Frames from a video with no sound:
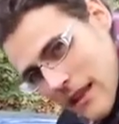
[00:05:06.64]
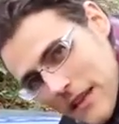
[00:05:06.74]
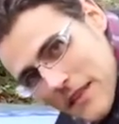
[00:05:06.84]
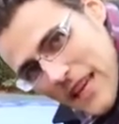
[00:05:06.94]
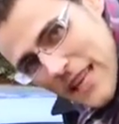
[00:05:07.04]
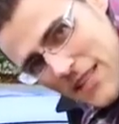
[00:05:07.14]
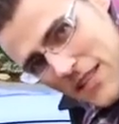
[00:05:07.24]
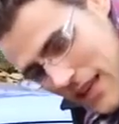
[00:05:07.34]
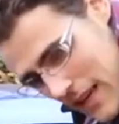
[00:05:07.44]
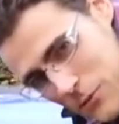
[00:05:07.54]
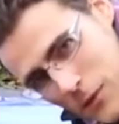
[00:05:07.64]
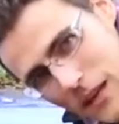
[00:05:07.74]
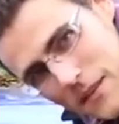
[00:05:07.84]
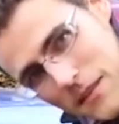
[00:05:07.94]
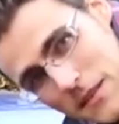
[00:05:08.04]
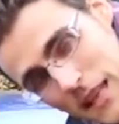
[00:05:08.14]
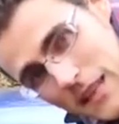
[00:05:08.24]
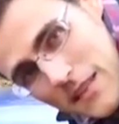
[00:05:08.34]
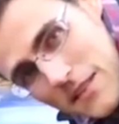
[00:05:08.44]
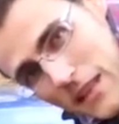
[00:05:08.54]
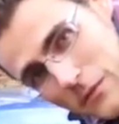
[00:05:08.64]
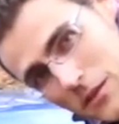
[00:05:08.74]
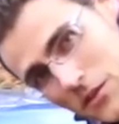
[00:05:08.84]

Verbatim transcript: Then at the inside we got this Alcantara